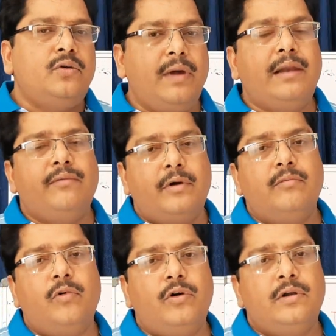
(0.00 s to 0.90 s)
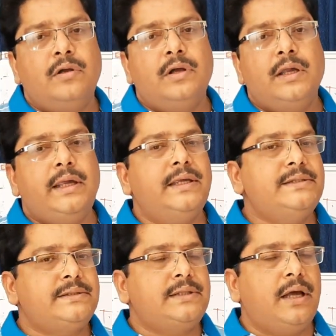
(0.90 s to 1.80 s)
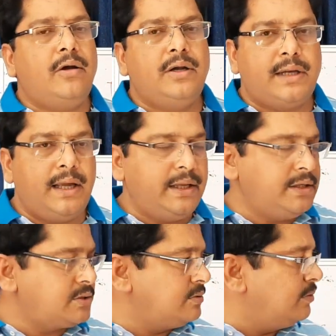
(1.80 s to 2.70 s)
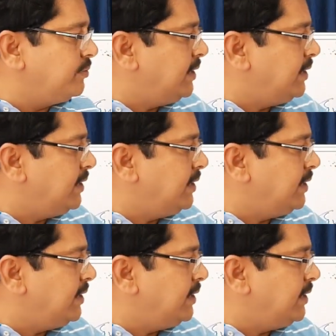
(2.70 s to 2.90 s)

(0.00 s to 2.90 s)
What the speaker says: 12 or more is the ultra high risk group.